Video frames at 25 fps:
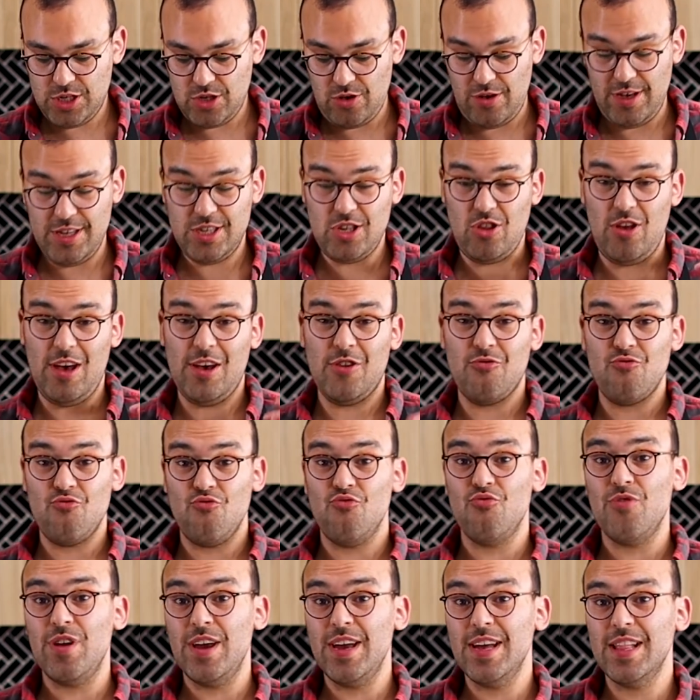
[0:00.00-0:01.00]
so it's like
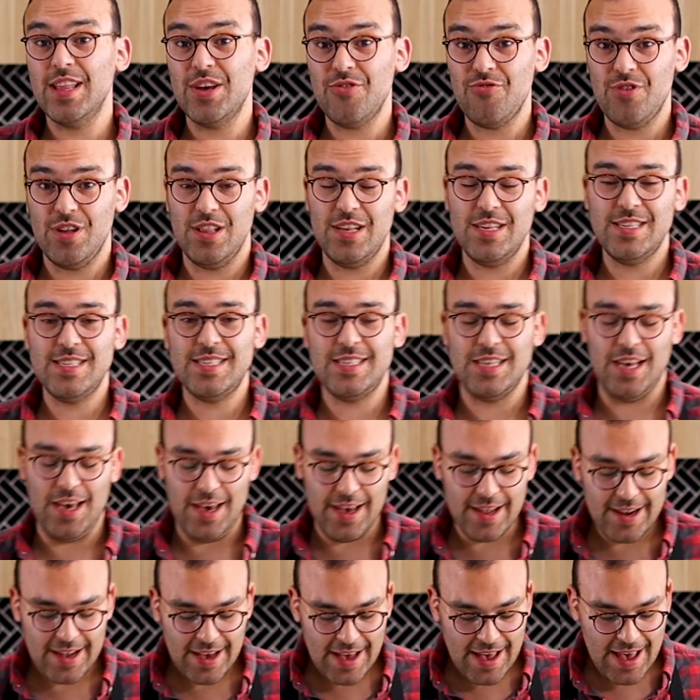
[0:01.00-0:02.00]
really, really
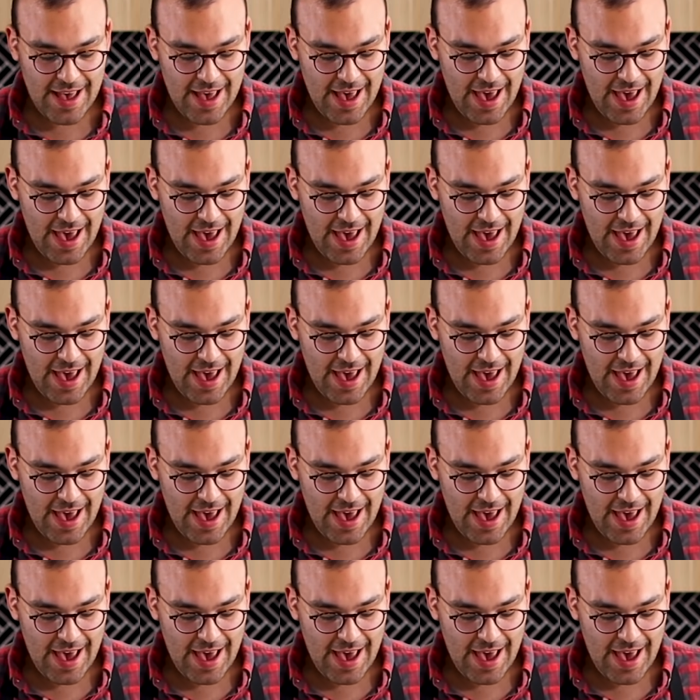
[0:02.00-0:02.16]
set.